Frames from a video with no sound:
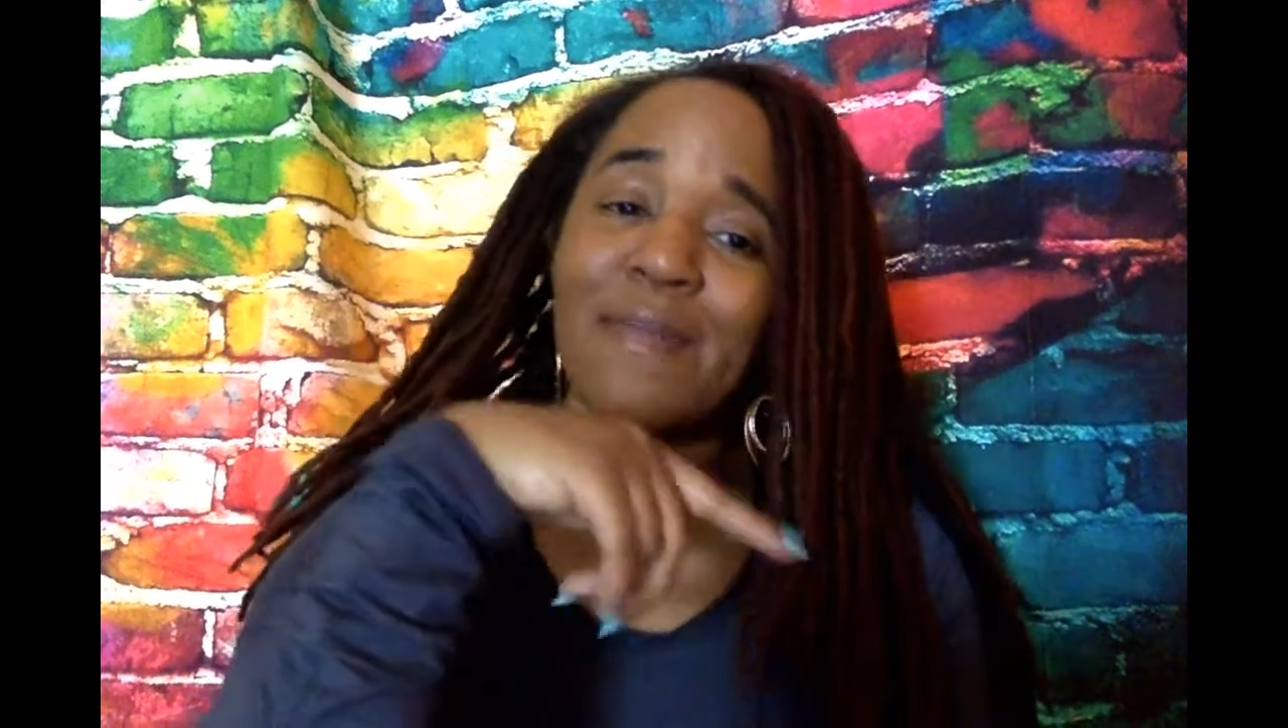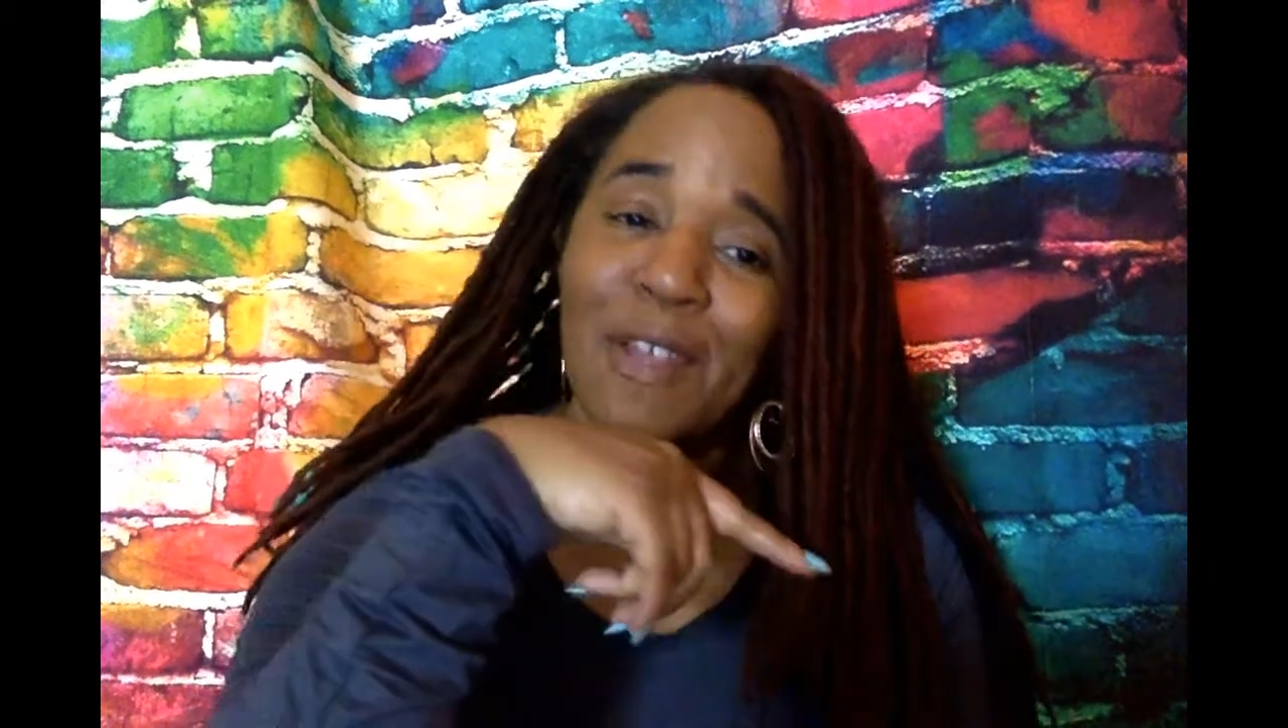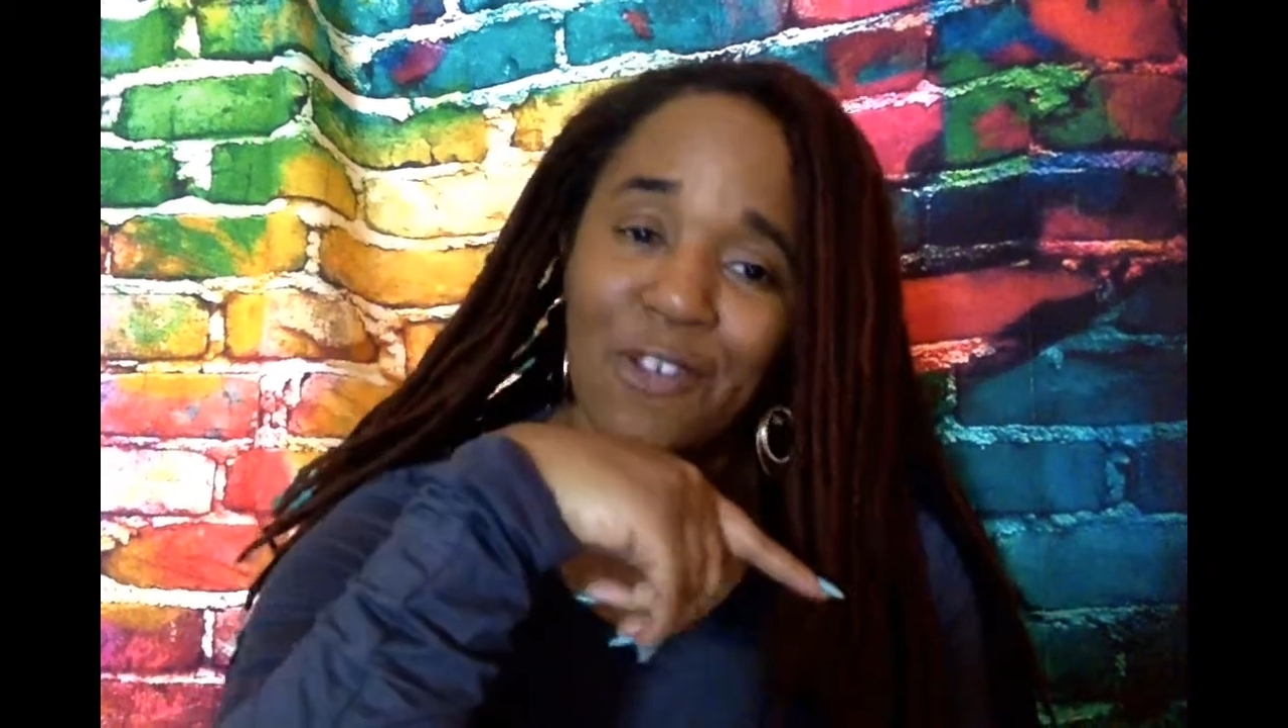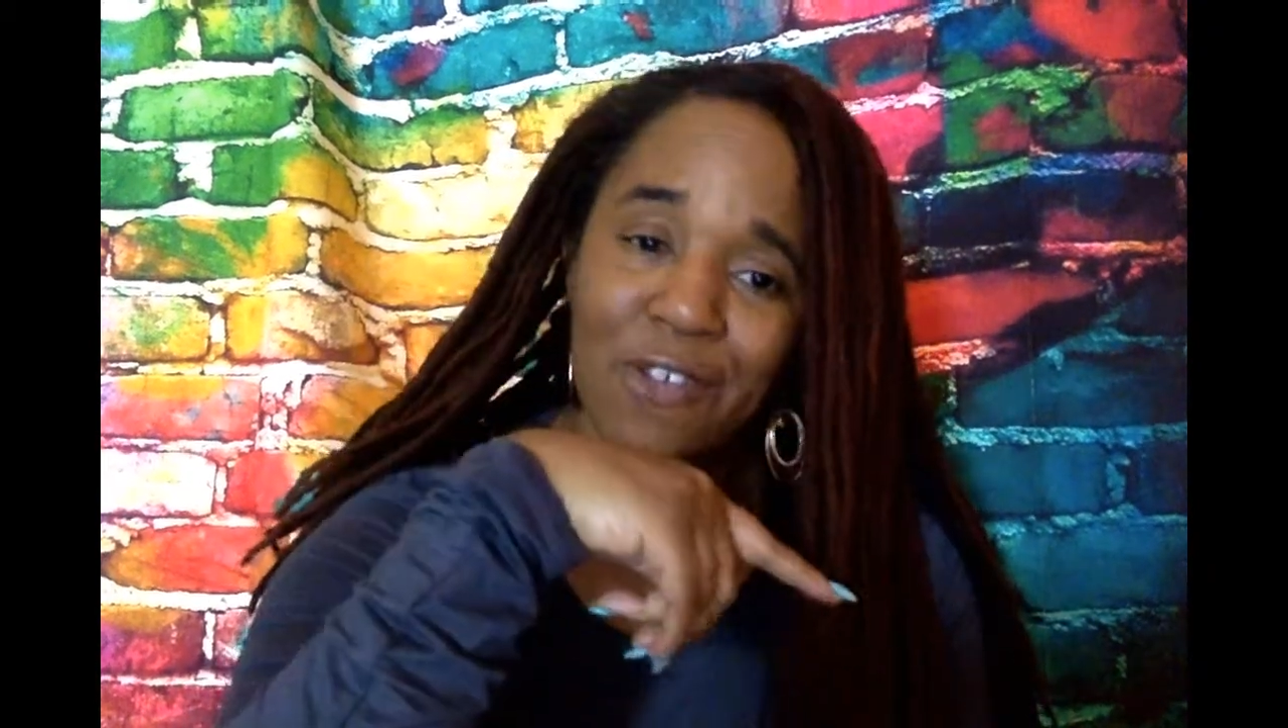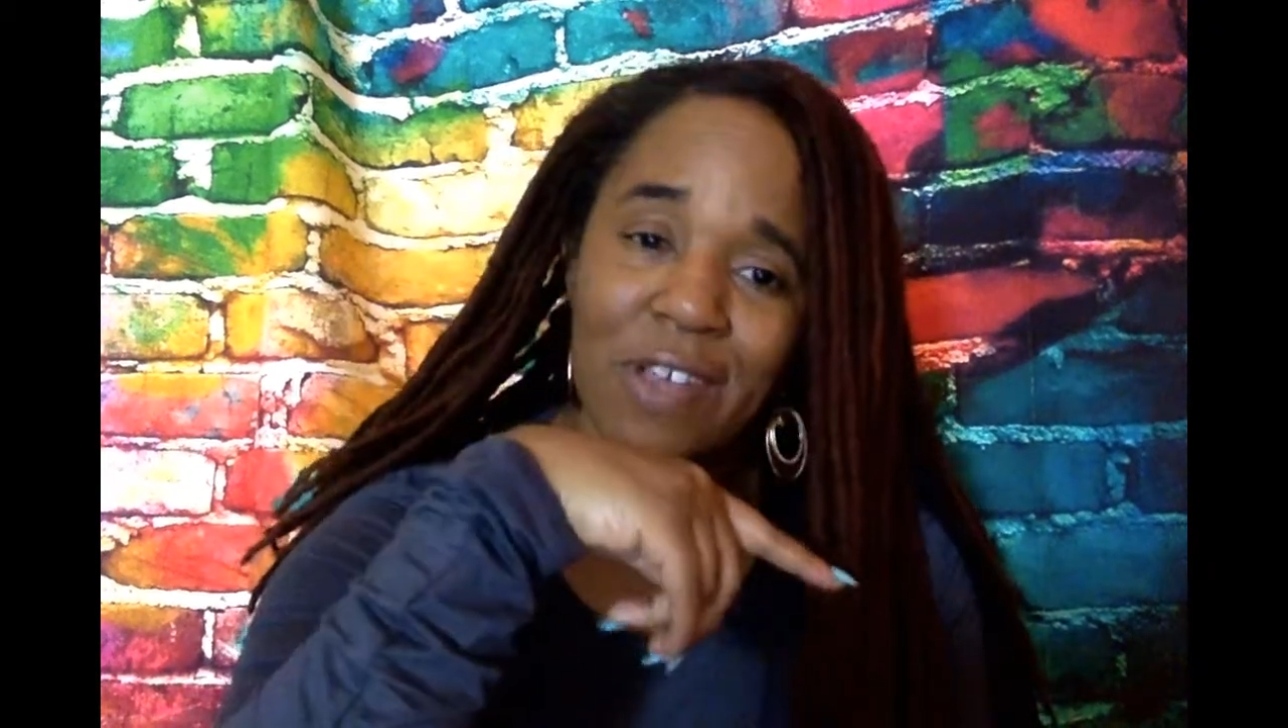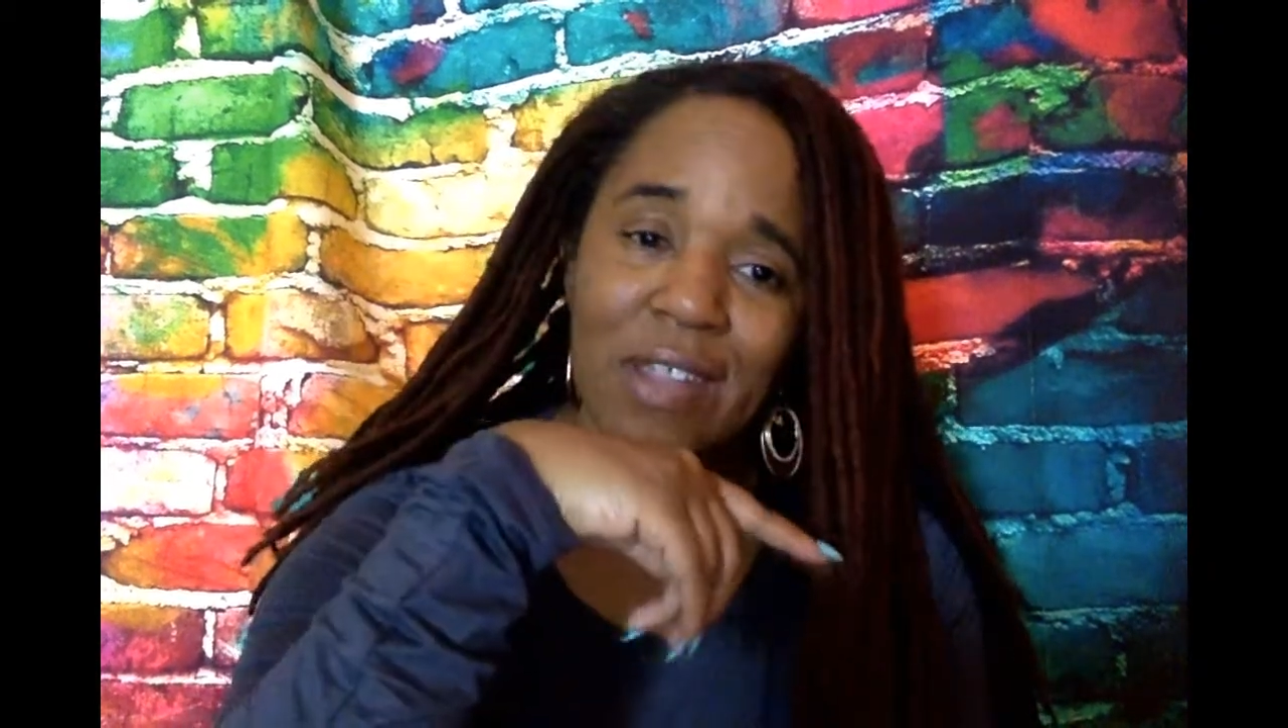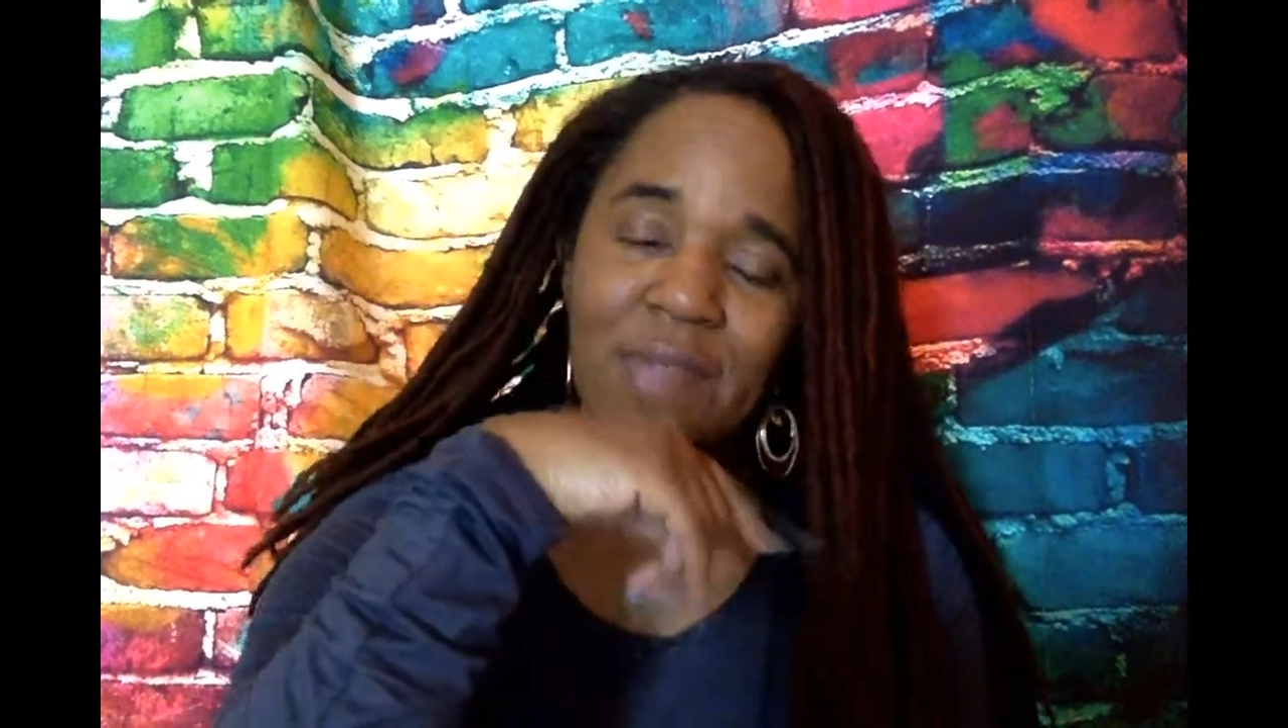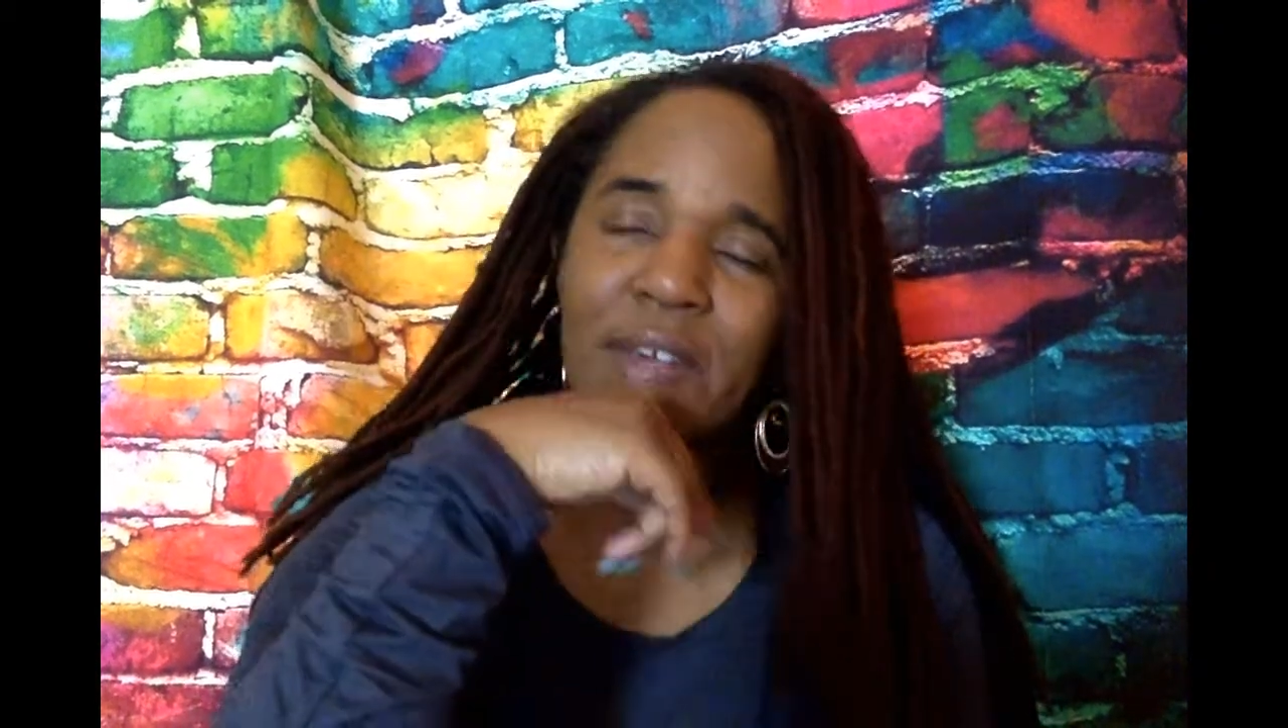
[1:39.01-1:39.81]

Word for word: Special Shades